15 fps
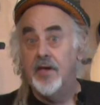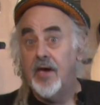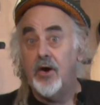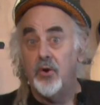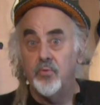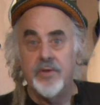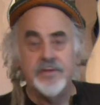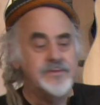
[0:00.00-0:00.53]

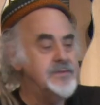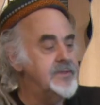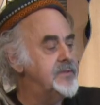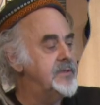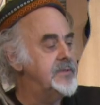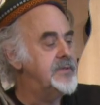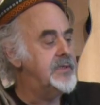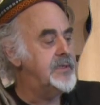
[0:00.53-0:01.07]
how resonant
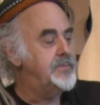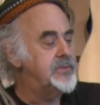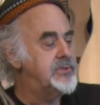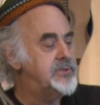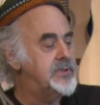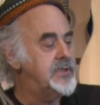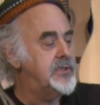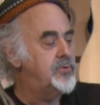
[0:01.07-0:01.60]
the
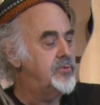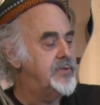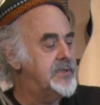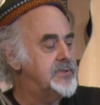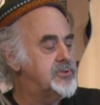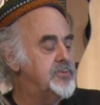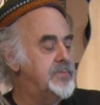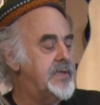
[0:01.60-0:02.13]
machine or the
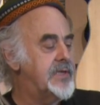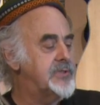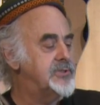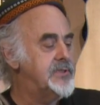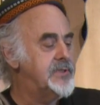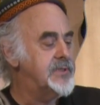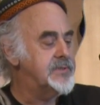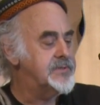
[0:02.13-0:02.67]
instrument
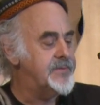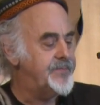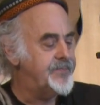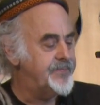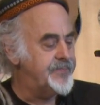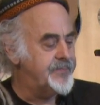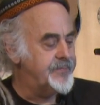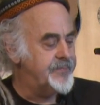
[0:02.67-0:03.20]
actually is.